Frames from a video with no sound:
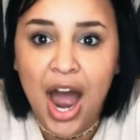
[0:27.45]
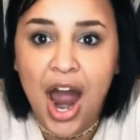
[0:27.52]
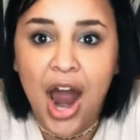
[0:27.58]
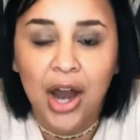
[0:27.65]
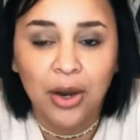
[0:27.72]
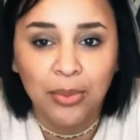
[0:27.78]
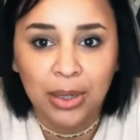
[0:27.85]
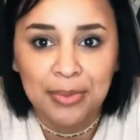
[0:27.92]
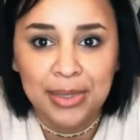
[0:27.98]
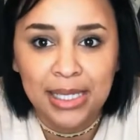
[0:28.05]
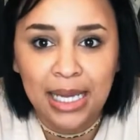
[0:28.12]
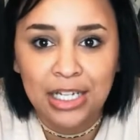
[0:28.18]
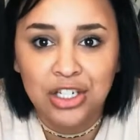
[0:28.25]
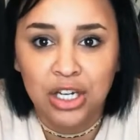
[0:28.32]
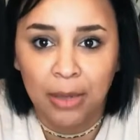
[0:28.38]
our
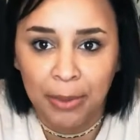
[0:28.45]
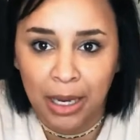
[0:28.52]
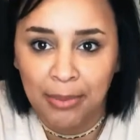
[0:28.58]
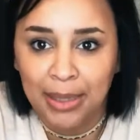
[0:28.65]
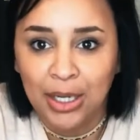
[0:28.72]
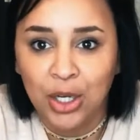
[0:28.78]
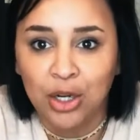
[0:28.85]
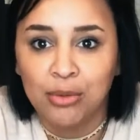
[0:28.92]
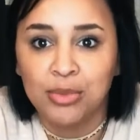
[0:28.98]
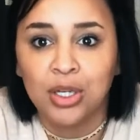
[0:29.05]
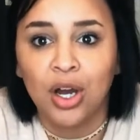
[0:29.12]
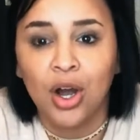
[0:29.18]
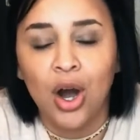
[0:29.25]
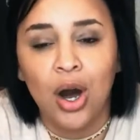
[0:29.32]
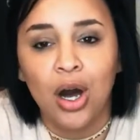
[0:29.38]
website,
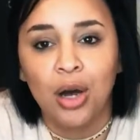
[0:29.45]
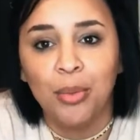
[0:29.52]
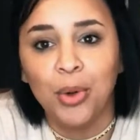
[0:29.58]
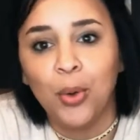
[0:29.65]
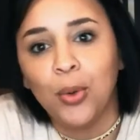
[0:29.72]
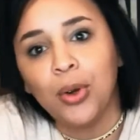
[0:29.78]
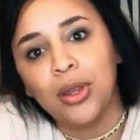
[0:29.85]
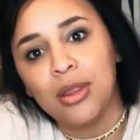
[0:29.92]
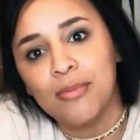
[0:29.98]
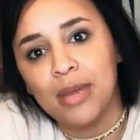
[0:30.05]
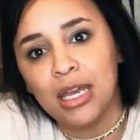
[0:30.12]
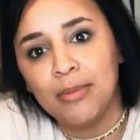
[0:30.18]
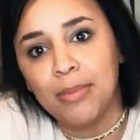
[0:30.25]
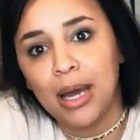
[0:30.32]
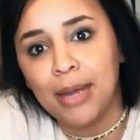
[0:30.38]
shophandmadehome.com, or the
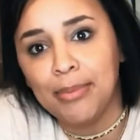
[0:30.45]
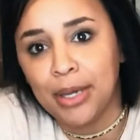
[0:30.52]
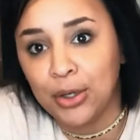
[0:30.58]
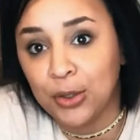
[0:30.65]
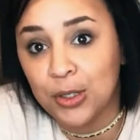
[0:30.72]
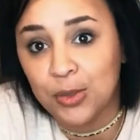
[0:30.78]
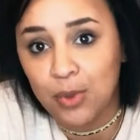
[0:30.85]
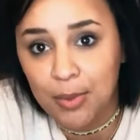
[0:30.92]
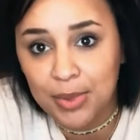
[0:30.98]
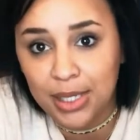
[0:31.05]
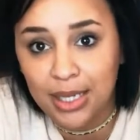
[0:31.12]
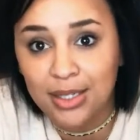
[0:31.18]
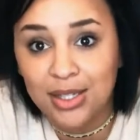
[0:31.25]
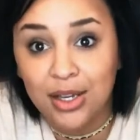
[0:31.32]
Made by Pinners website.